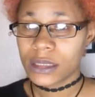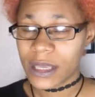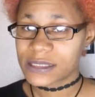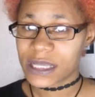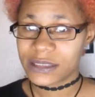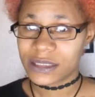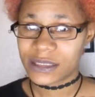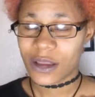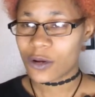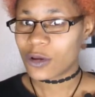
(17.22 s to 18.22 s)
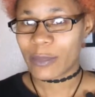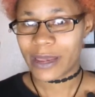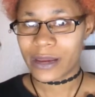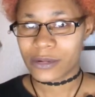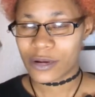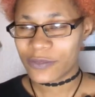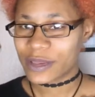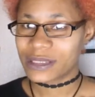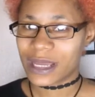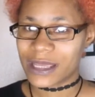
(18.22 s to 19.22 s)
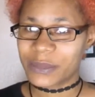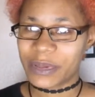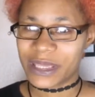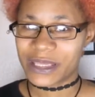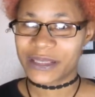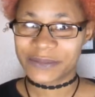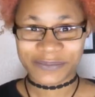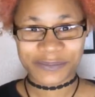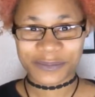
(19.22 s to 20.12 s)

Yes, I did cut all my hair off and dye it pink.